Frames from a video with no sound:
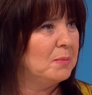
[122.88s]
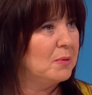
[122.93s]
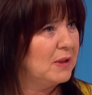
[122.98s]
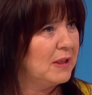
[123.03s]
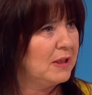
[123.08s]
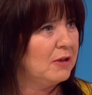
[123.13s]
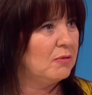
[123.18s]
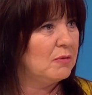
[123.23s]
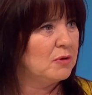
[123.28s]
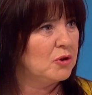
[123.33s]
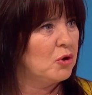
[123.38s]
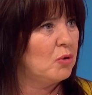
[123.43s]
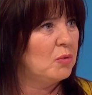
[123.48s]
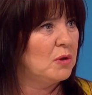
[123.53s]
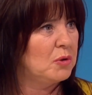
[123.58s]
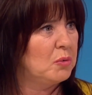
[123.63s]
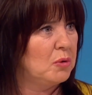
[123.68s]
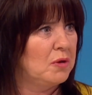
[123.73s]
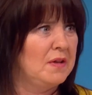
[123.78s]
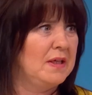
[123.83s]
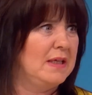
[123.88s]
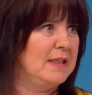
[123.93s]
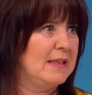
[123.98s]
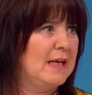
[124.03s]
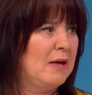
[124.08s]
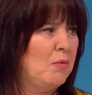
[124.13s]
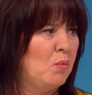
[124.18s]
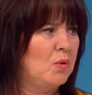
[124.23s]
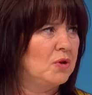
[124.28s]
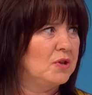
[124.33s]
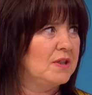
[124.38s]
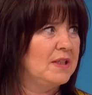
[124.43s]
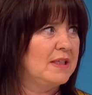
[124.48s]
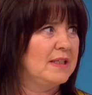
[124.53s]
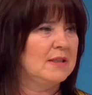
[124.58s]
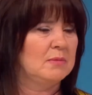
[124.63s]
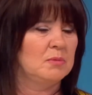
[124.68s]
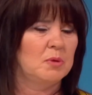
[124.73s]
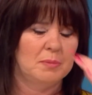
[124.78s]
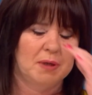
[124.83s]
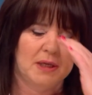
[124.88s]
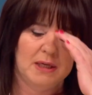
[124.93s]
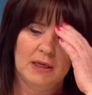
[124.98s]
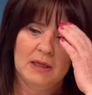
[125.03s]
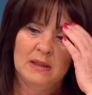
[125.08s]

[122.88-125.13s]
But Kira was always one of these, like, what's this, mummy?